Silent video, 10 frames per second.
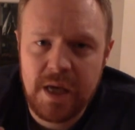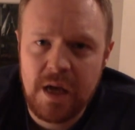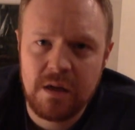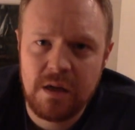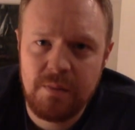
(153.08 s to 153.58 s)
But
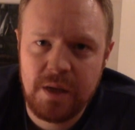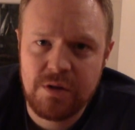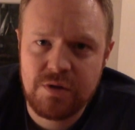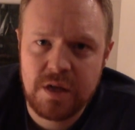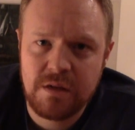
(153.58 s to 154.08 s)
yeah, it'd be
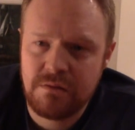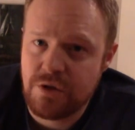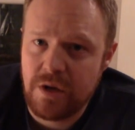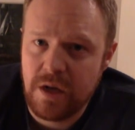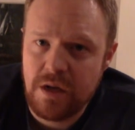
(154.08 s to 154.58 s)
interesting to
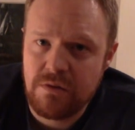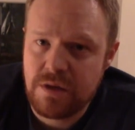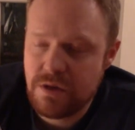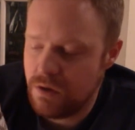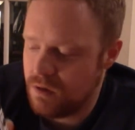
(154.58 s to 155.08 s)
try it out.
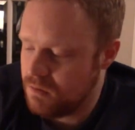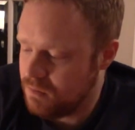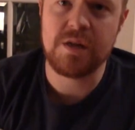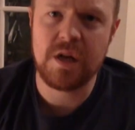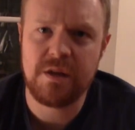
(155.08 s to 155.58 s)
So
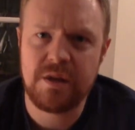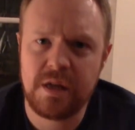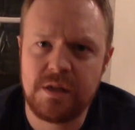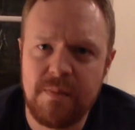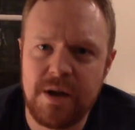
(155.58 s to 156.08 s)
there's another
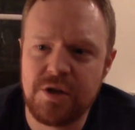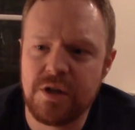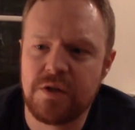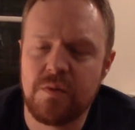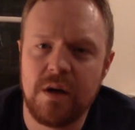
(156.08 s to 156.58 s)
thing to
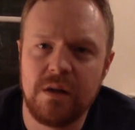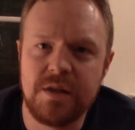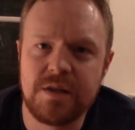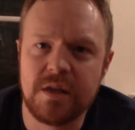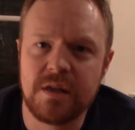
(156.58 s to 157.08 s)
mention as well,
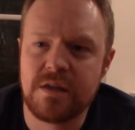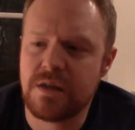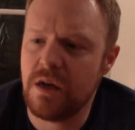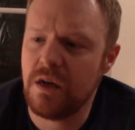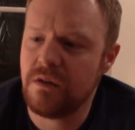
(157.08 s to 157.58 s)
is
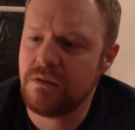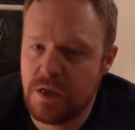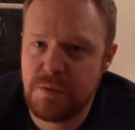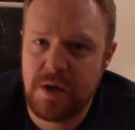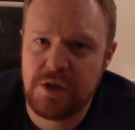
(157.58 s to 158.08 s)
that
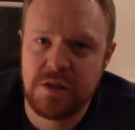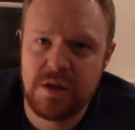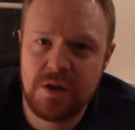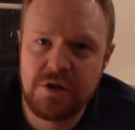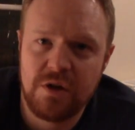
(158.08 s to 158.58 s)
a special
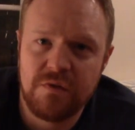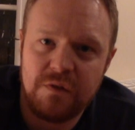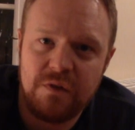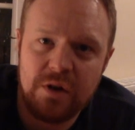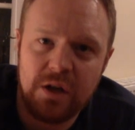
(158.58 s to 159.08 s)
touch of the
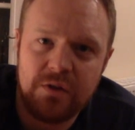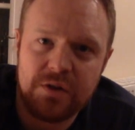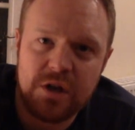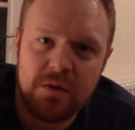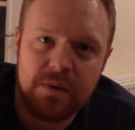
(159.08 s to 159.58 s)
foil on
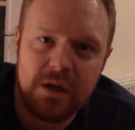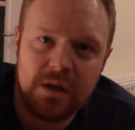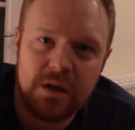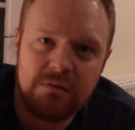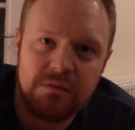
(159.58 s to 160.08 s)
the top there,
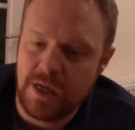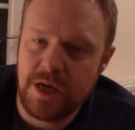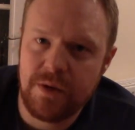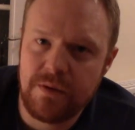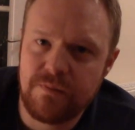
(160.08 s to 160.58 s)
you know.
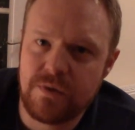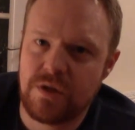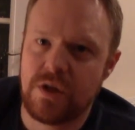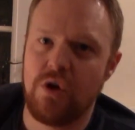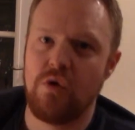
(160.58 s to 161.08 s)
Anyway,
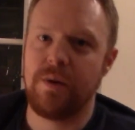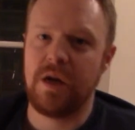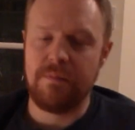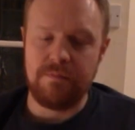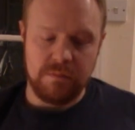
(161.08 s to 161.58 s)
just going to open
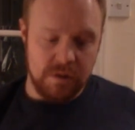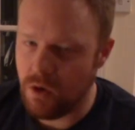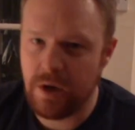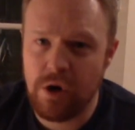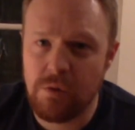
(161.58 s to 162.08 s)
it up.
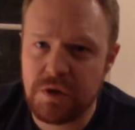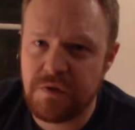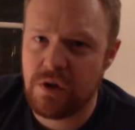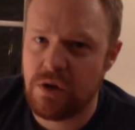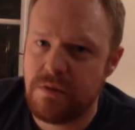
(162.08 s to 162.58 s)
Oh, and I almost
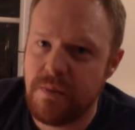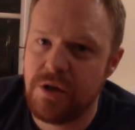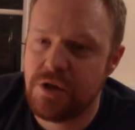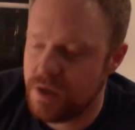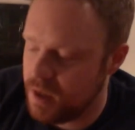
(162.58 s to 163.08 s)
forgot to
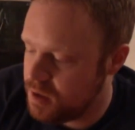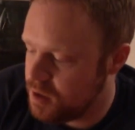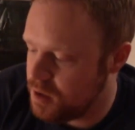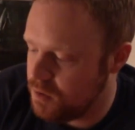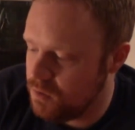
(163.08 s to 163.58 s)
mention, I
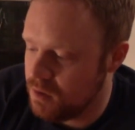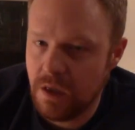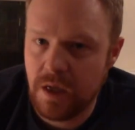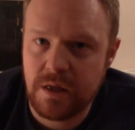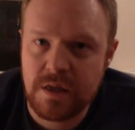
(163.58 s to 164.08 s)
do
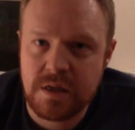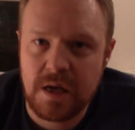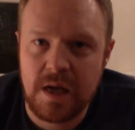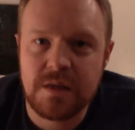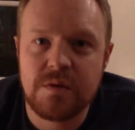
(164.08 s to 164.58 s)
like this
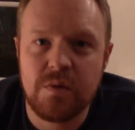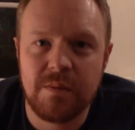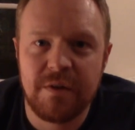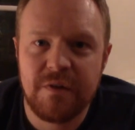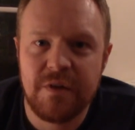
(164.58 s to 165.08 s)
glass. It's one
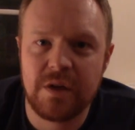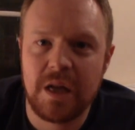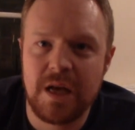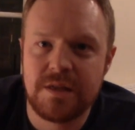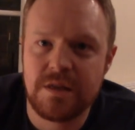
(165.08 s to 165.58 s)
of my favourite
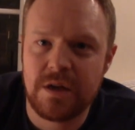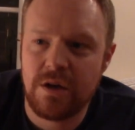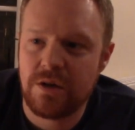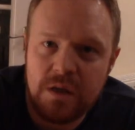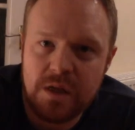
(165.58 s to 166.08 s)
glasses I
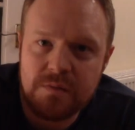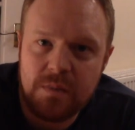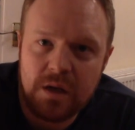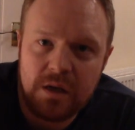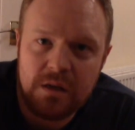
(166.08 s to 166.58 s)
got. It's
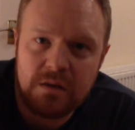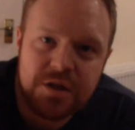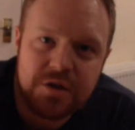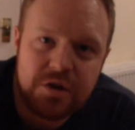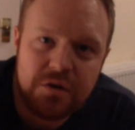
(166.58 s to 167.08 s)
my
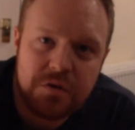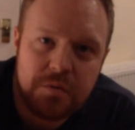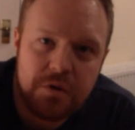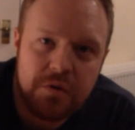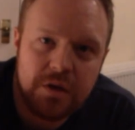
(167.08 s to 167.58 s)
Distruce
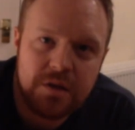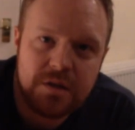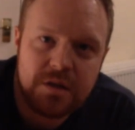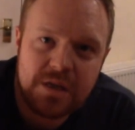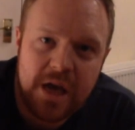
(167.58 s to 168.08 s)

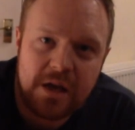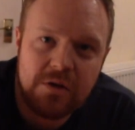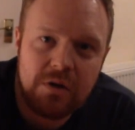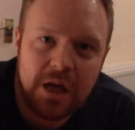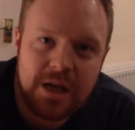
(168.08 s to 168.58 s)
Brewers
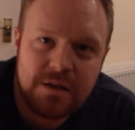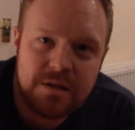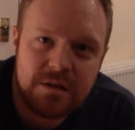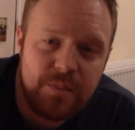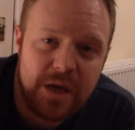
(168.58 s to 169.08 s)
Teku
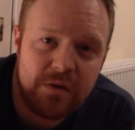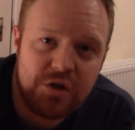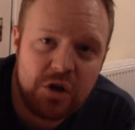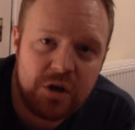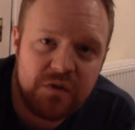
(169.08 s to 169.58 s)
glass. Beer
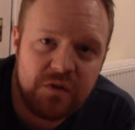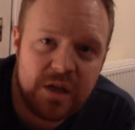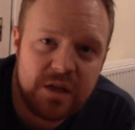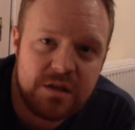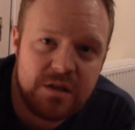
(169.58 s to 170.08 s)
of choice for
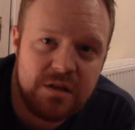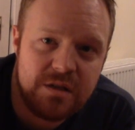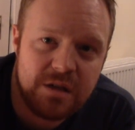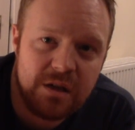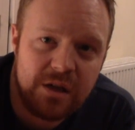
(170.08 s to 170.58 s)
this
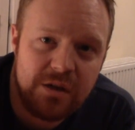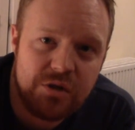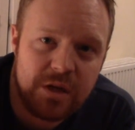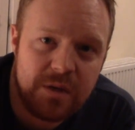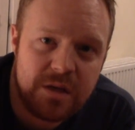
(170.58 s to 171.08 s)
is
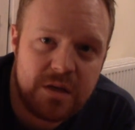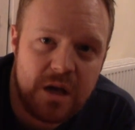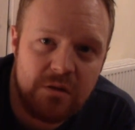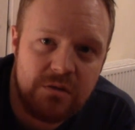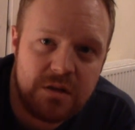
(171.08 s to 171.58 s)
usually my
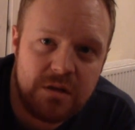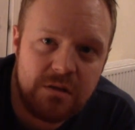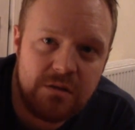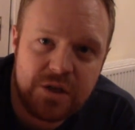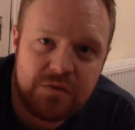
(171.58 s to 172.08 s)
stouts.
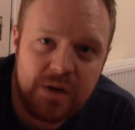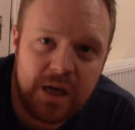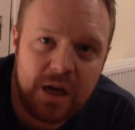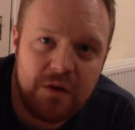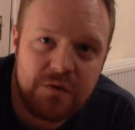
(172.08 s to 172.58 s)
I just
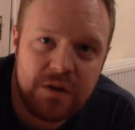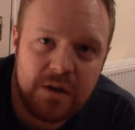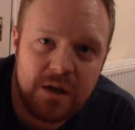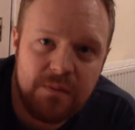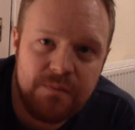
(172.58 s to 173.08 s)
really love
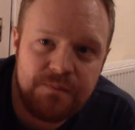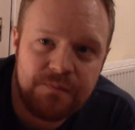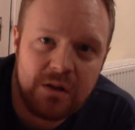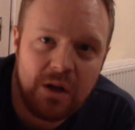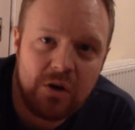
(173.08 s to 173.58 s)
the
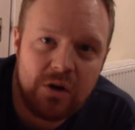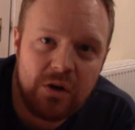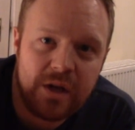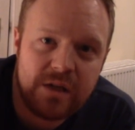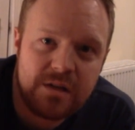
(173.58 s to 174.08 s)
look
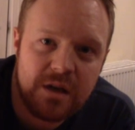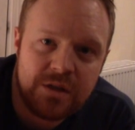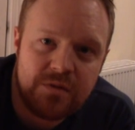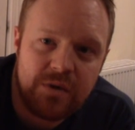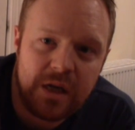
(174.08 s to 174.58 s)
on it.
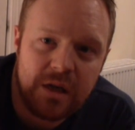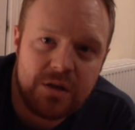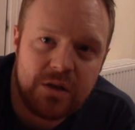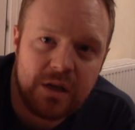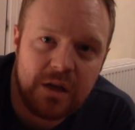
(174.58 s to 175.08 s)
It's a really
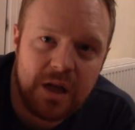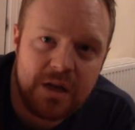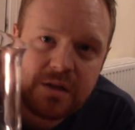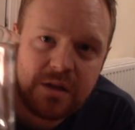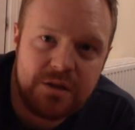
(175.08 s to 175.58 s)
nice looking
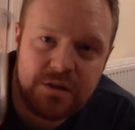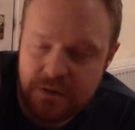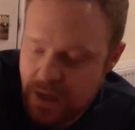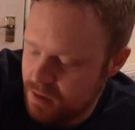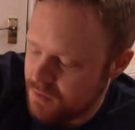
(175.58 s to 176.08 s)
glass, and it's
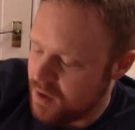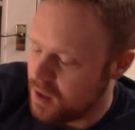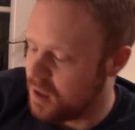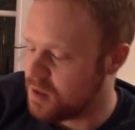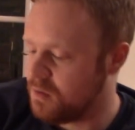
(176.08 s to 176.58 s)
just, yeah, it's very
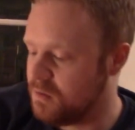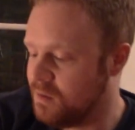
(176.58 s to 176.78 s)
nice.